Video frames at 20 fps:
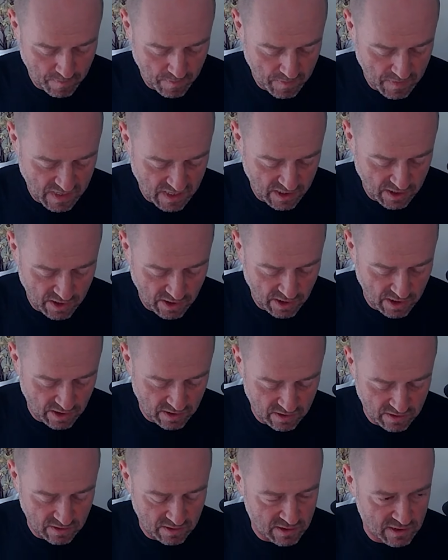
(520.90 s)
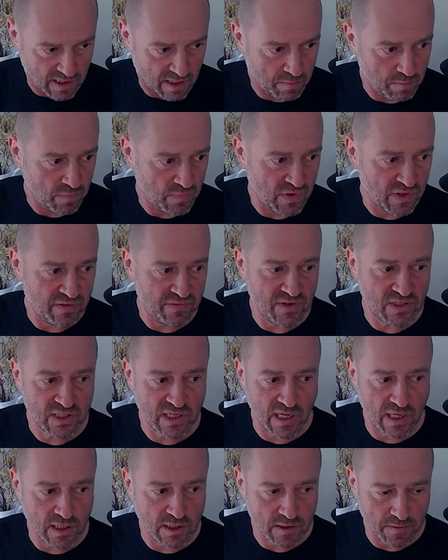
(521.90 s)
aggregate sum in this
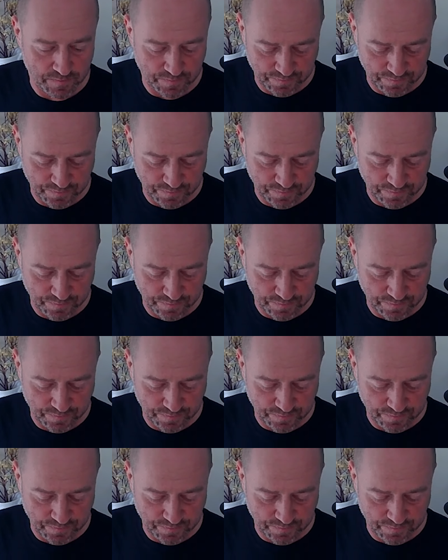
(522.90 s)
case.